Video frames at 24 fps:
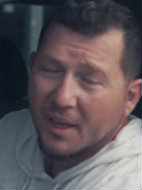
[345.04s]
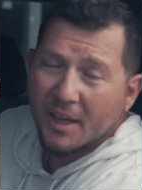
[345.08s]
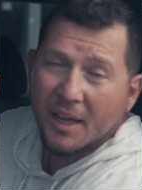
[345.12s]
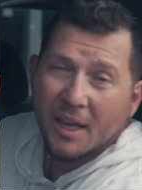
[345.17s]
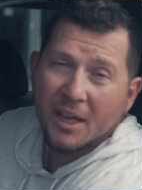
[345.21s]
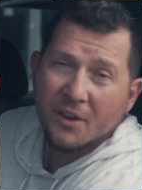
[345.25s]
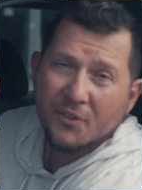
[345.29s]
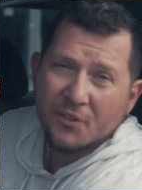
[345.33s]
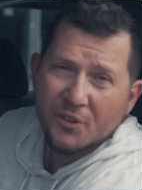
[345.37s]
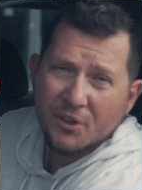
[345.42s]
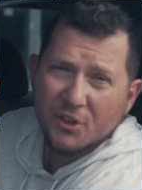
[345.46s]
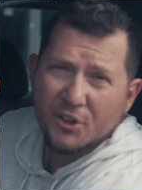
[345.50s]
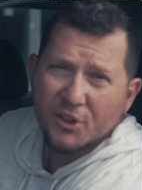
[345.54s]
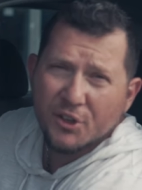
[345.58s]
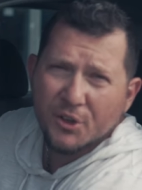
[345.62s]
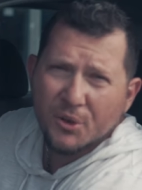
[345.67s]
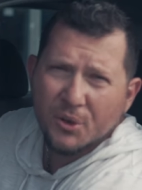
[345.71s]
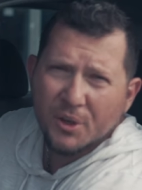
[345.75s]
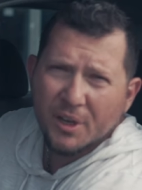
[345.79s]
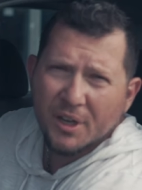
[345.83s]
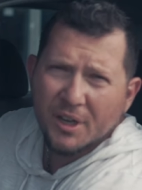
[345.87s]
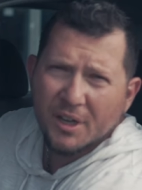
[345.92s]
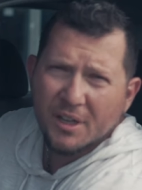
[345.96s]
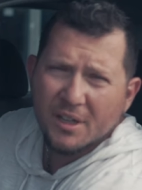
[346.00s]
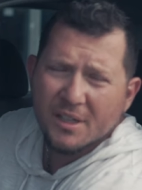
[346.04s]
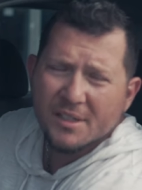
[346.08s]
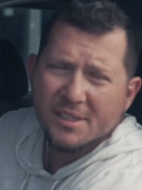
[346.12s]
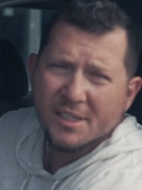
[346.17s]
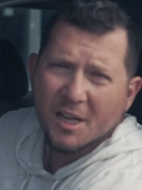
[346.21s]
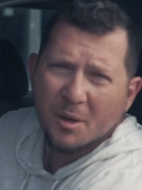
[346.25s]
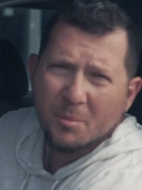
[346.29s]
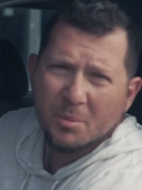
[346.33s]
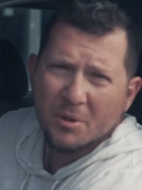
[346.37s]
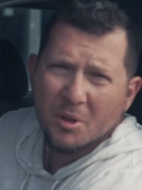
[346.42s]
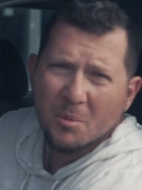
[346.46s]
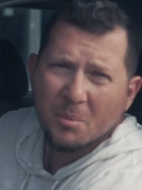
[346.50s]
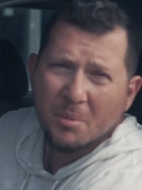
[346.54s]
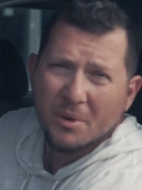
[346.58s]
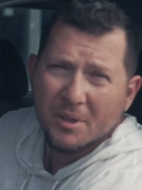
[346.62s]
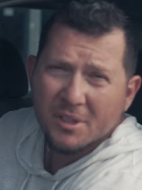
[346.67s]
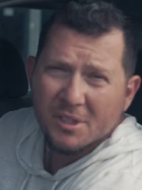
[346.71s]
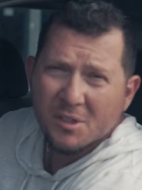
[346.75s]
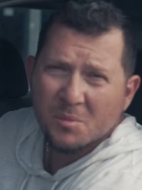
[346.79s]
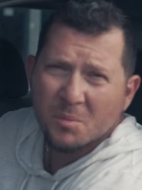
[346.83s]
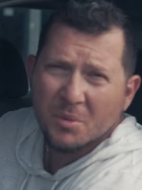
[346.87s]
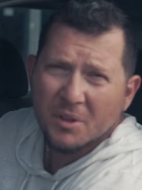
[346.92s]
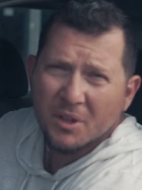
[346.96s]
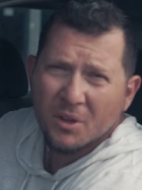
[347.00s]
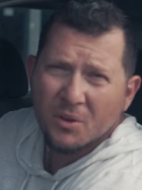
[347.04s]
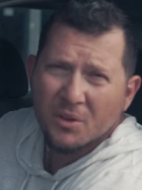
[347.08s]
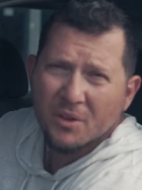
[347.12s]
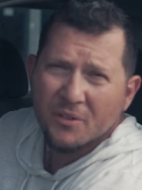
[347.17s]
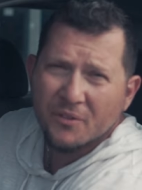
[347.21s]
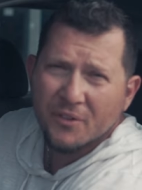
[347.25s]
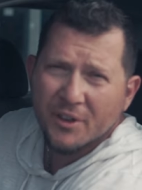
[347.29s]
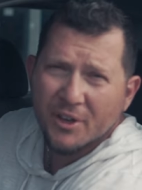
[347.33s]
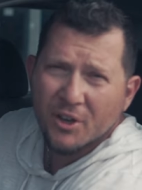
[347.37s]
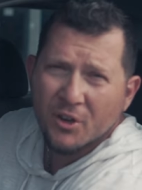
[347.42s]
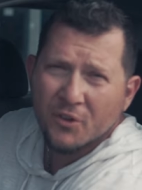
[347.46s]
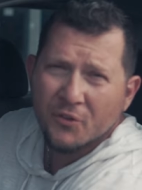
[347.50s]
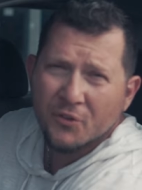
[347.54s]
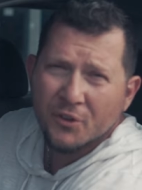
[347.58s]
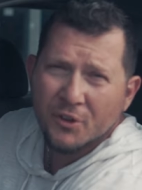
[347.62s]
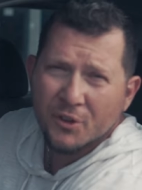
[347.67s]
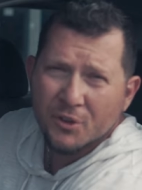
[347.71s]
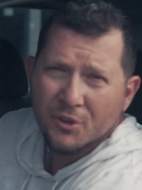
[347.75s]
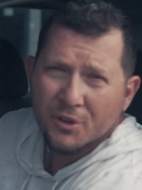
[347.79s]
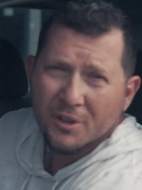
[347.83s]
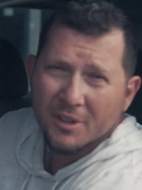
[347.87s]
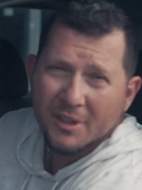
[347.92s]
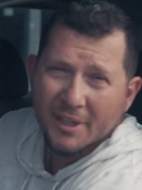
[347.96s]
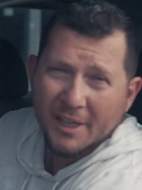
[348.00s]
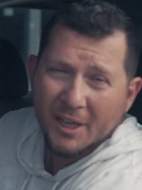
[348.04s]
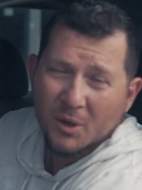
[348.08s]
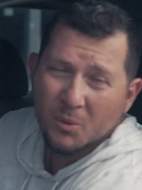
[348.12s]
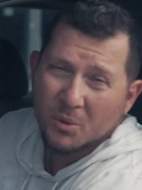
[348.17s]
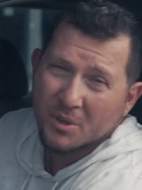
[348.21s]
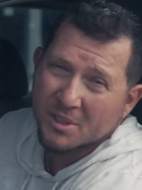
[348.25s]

If you're new here, there's a couple of buttons below the video for you to click.